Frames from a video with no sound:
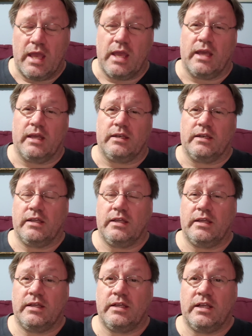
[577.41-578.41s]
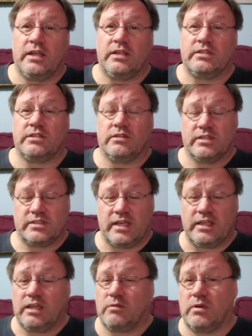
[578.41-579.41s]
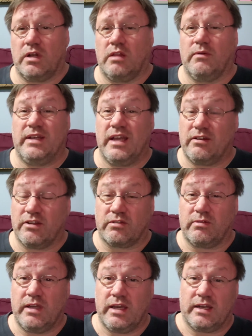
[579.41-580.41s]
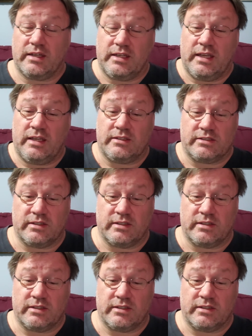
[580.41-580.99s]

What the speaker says: And so the psychic went all the way down to 3 out of 10.